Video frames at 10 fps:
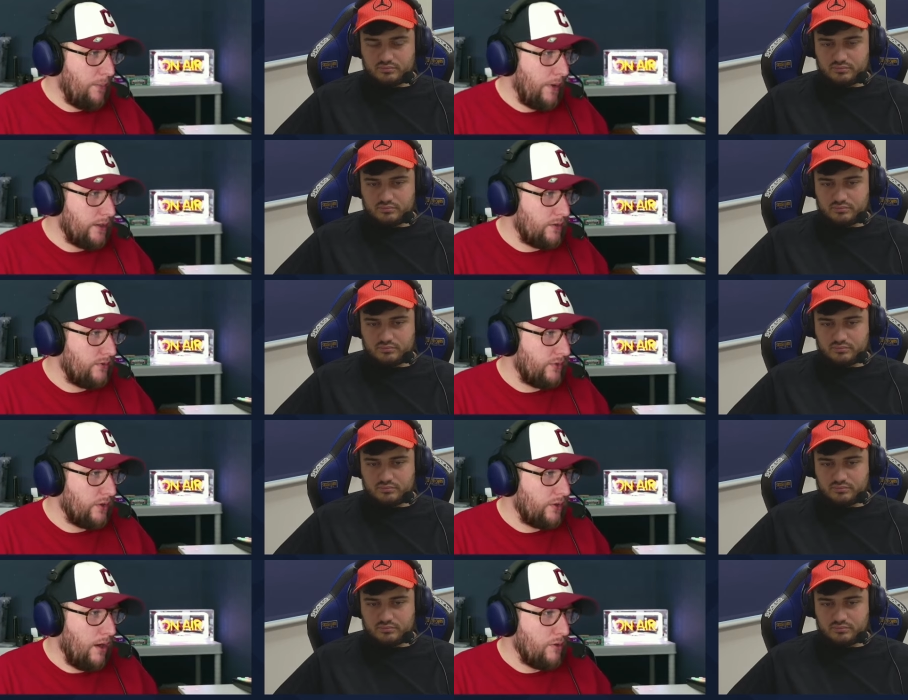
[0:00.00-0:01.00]
Speaker 1: might first
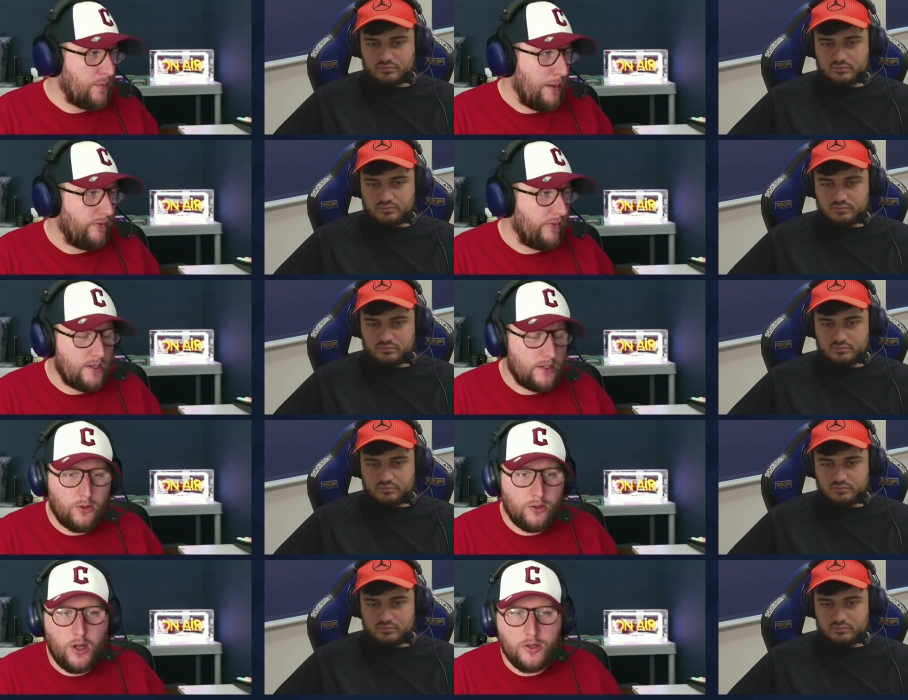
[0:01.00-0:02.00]
thought was maybe Francisco
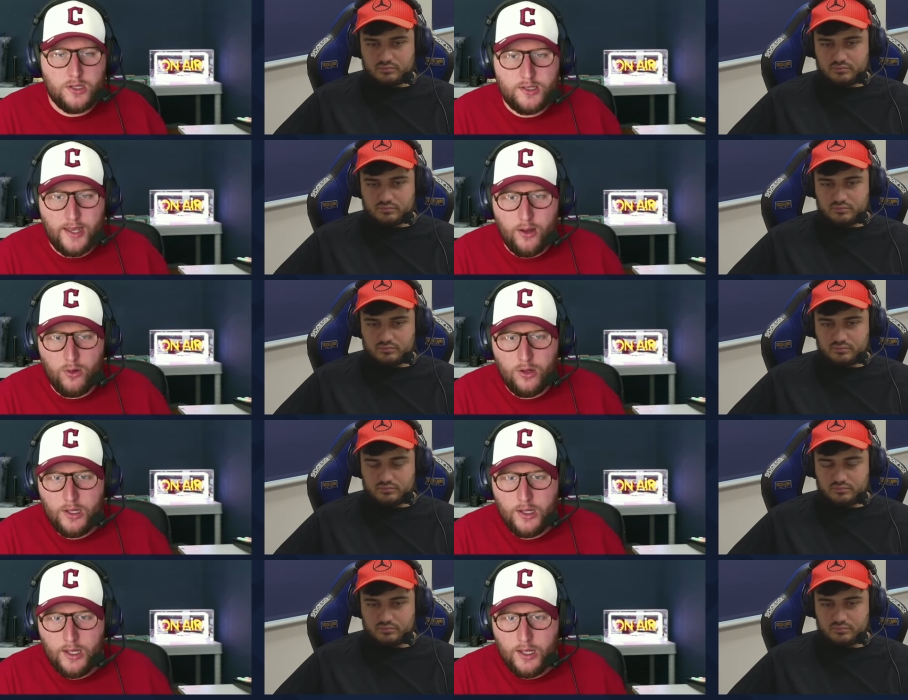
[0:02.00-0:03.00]
Conceição.
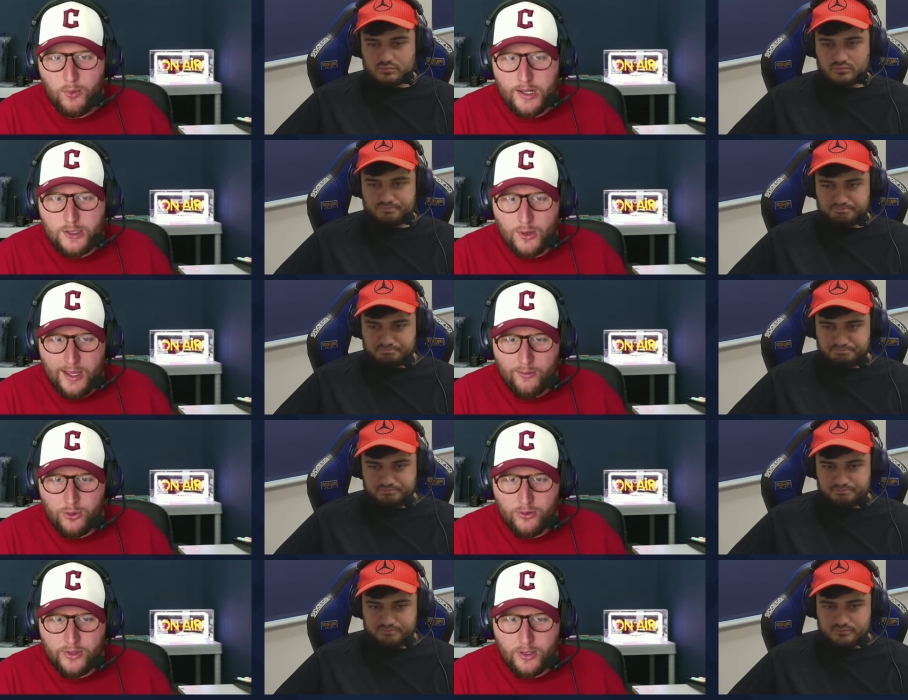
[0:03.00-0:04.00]
Well, Enzo, I have one
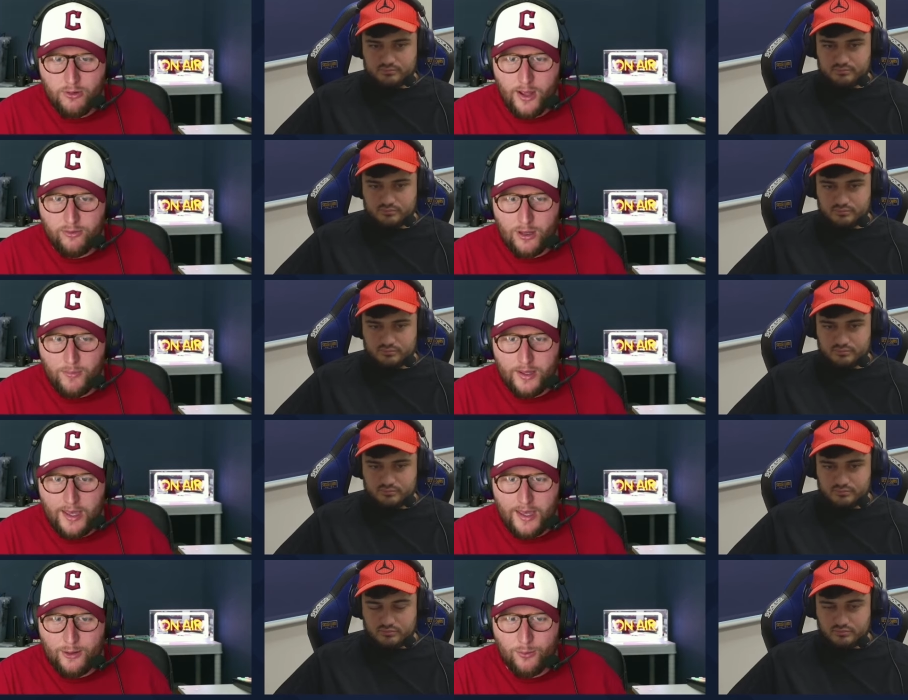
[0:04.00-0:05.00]
for you right off top of my
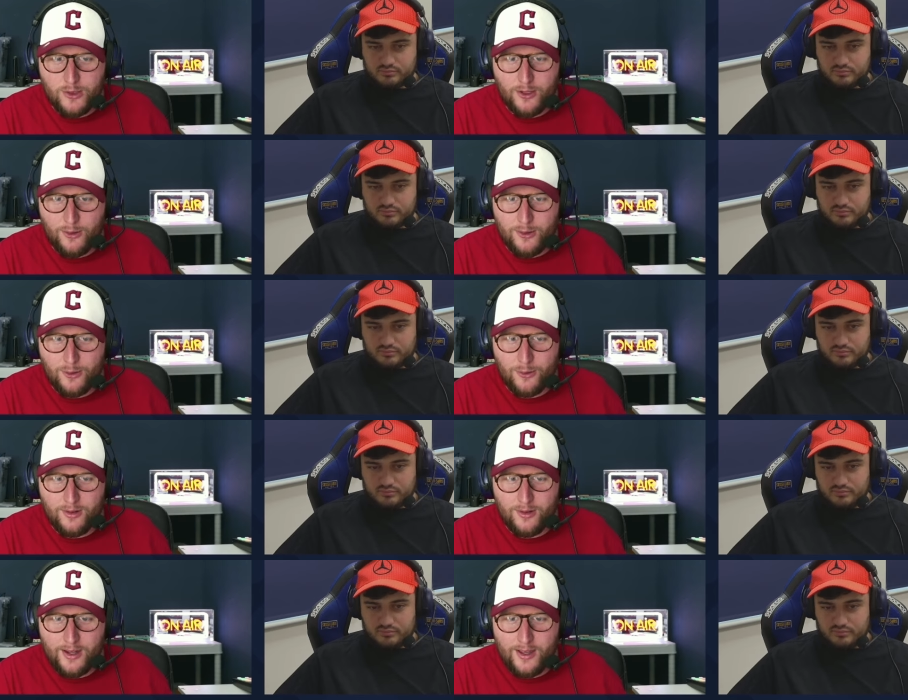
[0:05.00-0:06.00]
head, which I know you
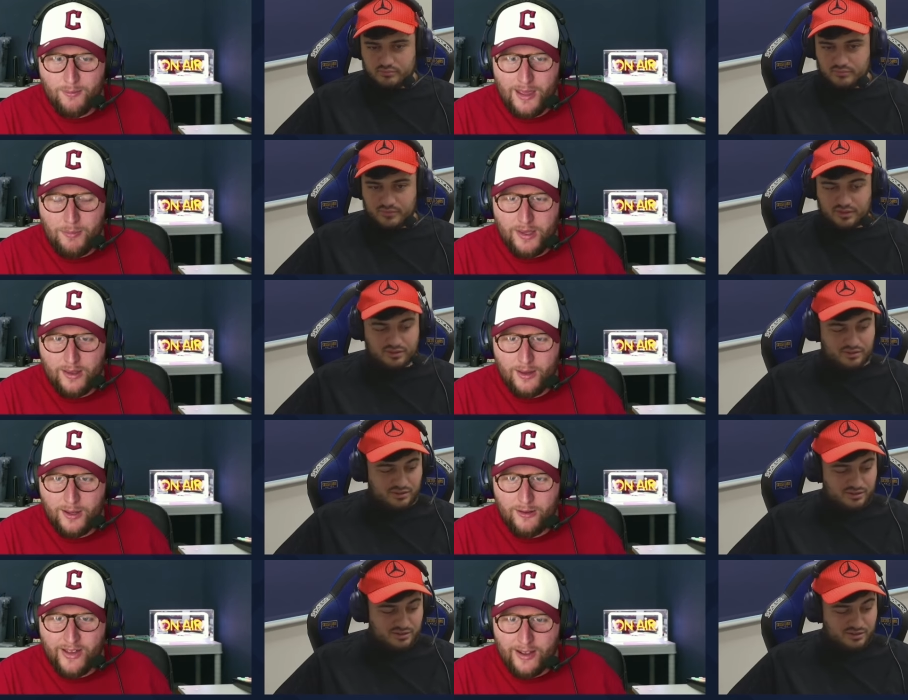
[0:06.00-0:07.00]
uh, may be a big
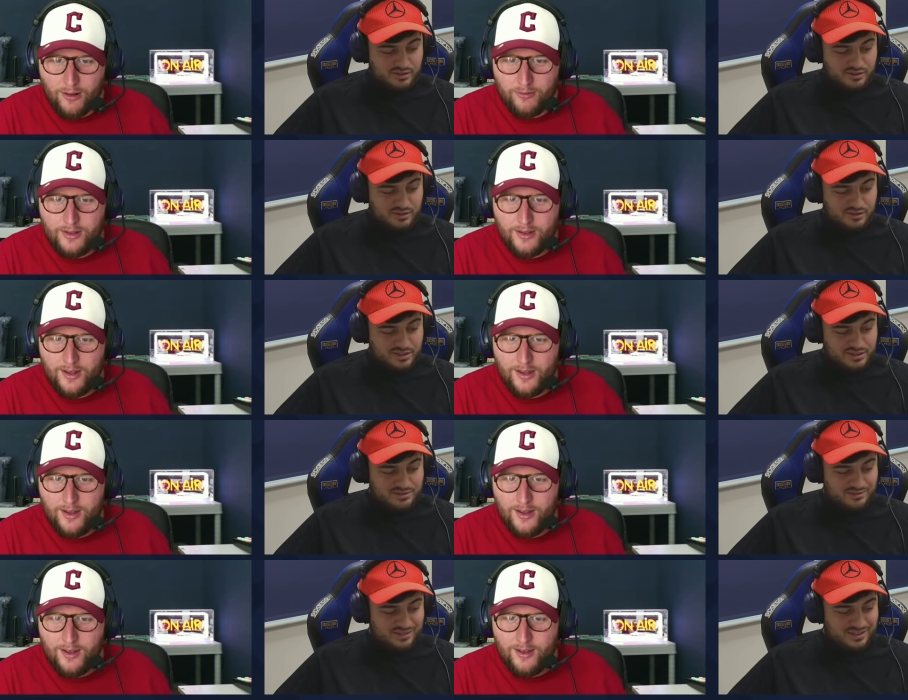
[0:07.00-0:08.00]
fan of. Is
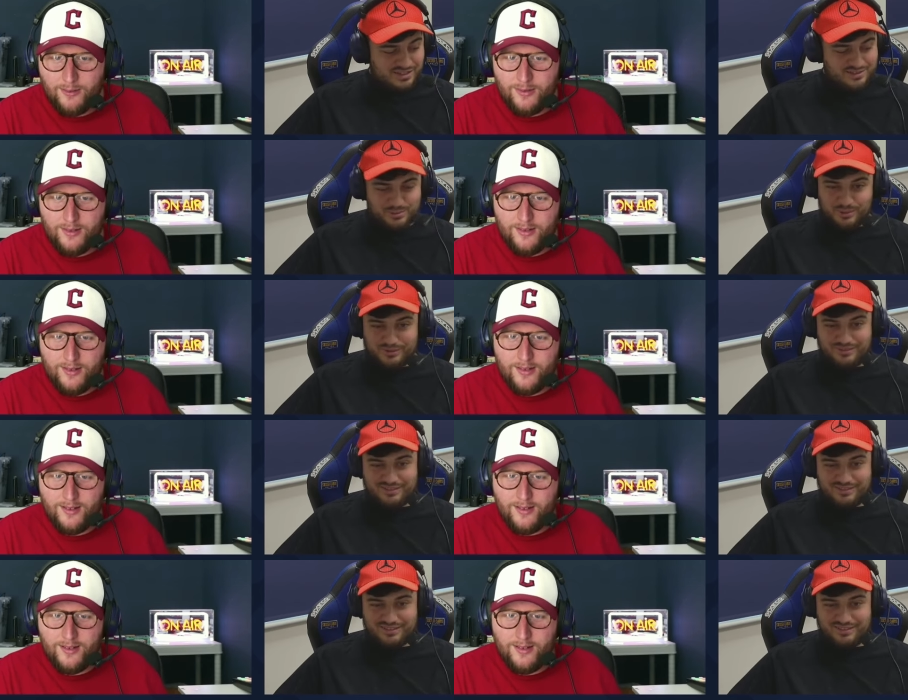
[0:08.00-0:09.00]
it the Nice one?
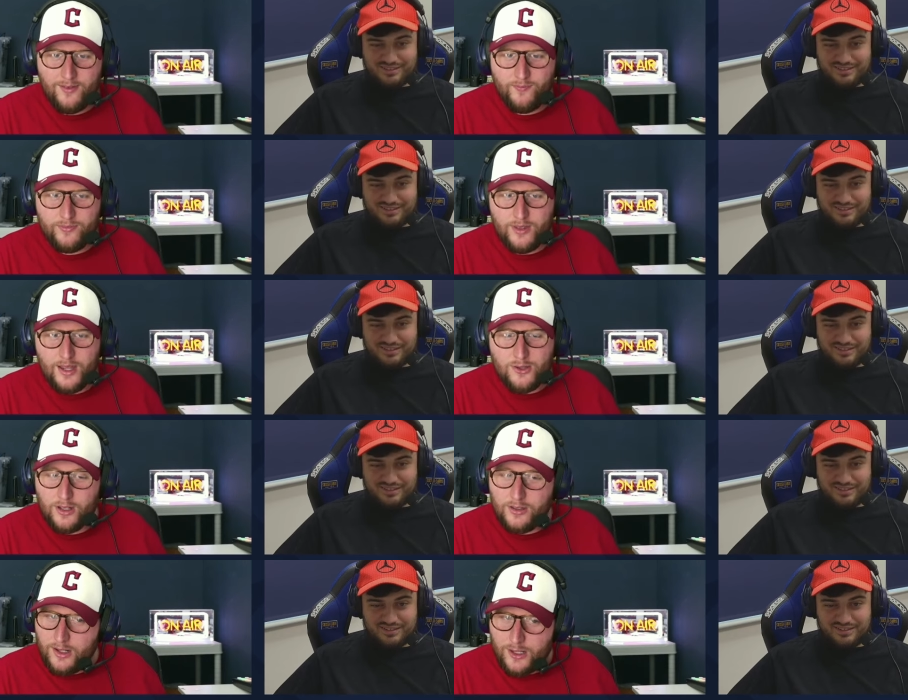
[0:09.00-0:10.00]
It's not
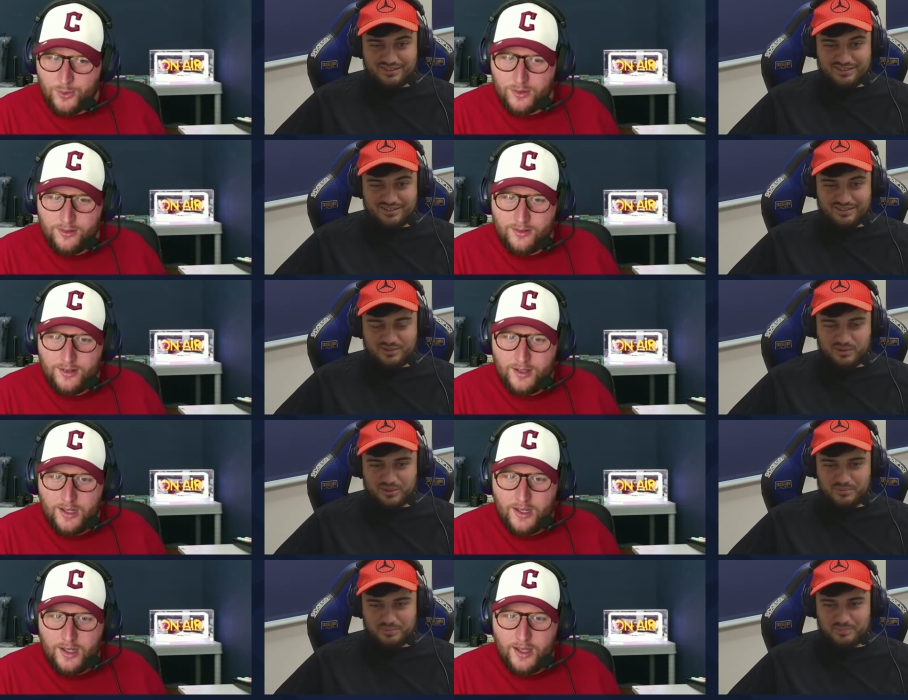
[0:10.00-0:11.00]
the Nice one.
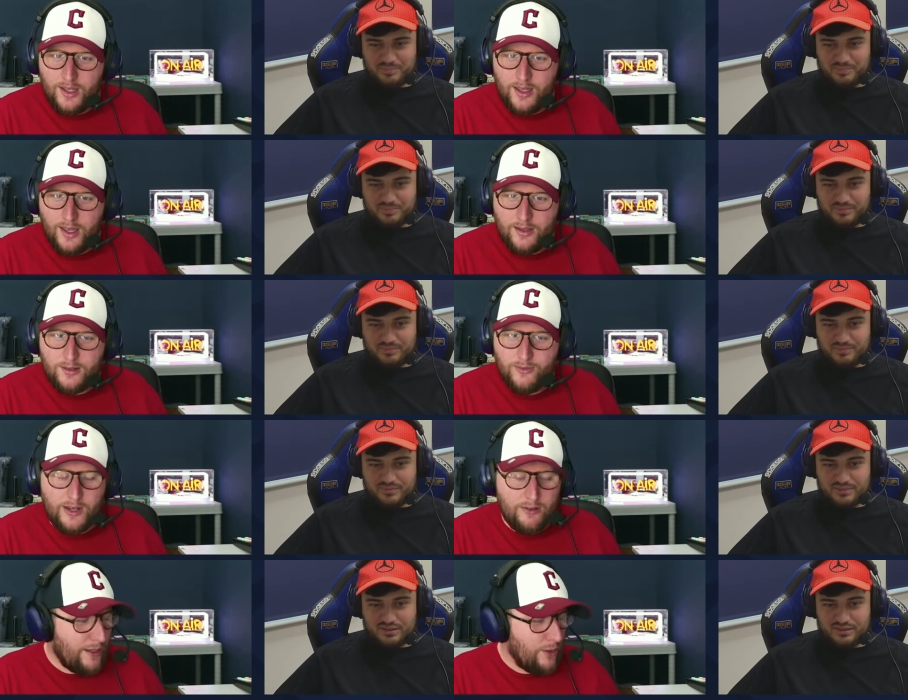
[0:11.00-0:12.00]
Okay. It's
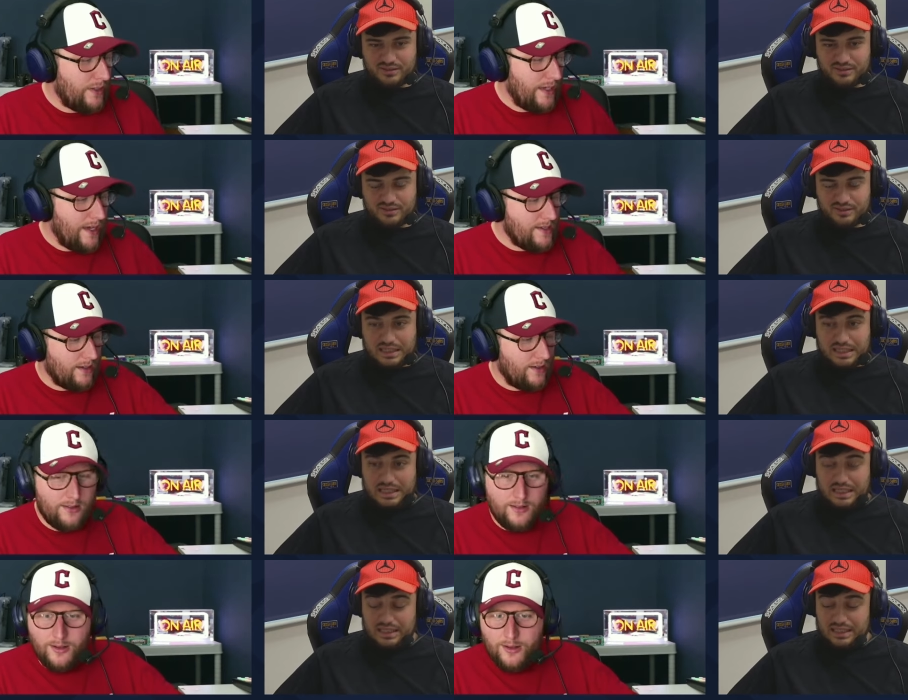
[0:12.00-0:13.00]
Federico Chiesa,
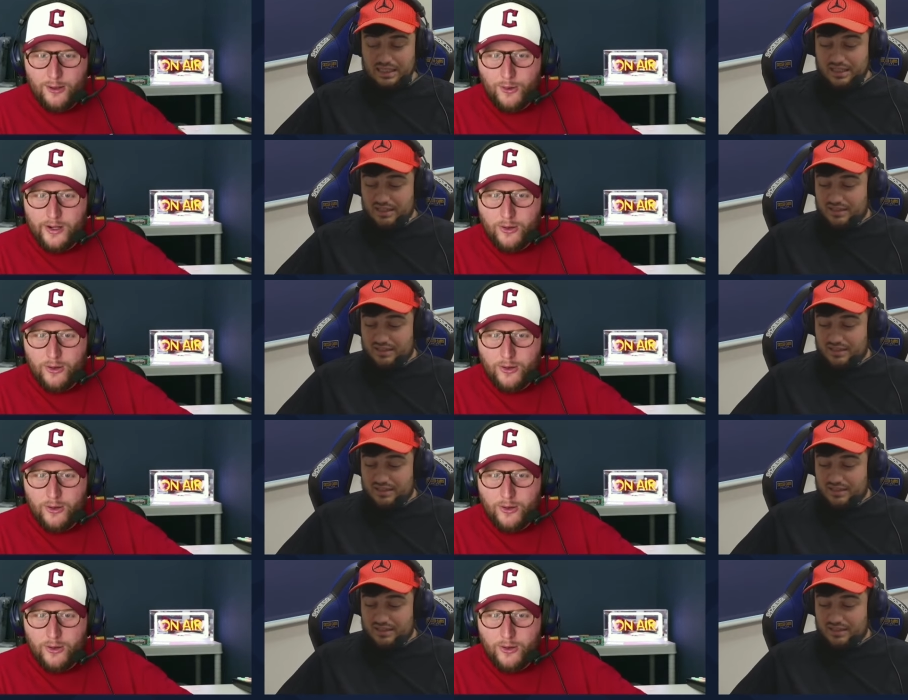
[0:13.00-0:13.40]
who yeah. I know